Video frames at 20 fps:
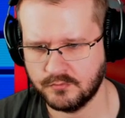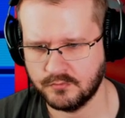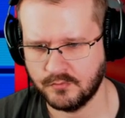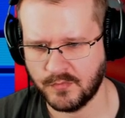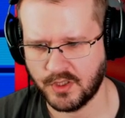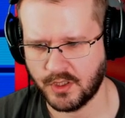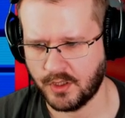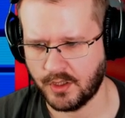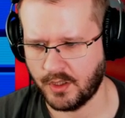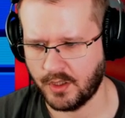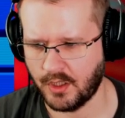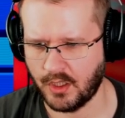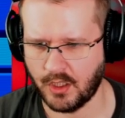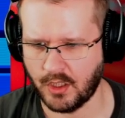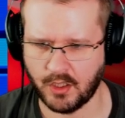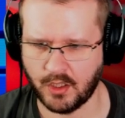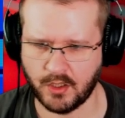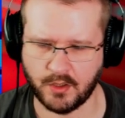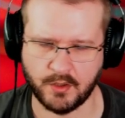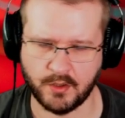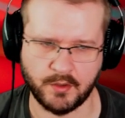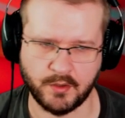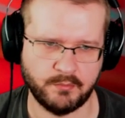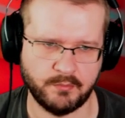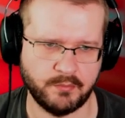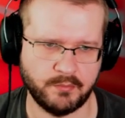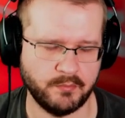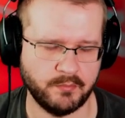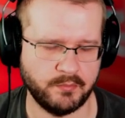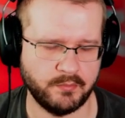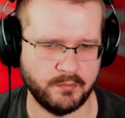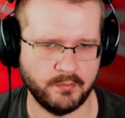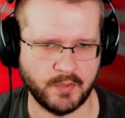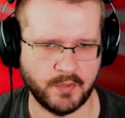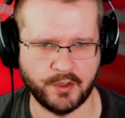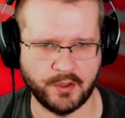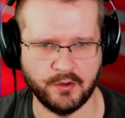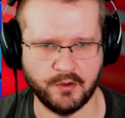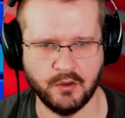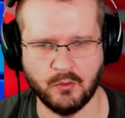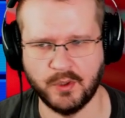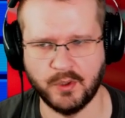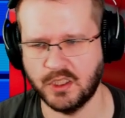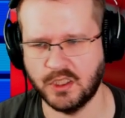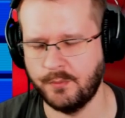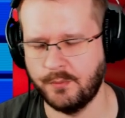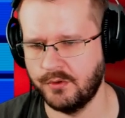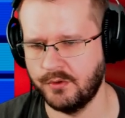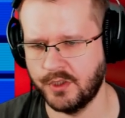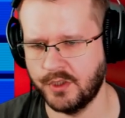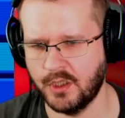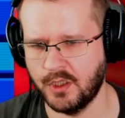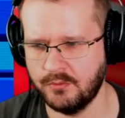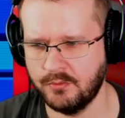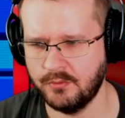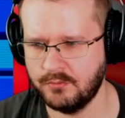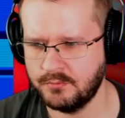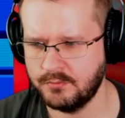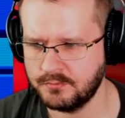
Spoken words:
Yeah, I don't know what I'm doing anymore.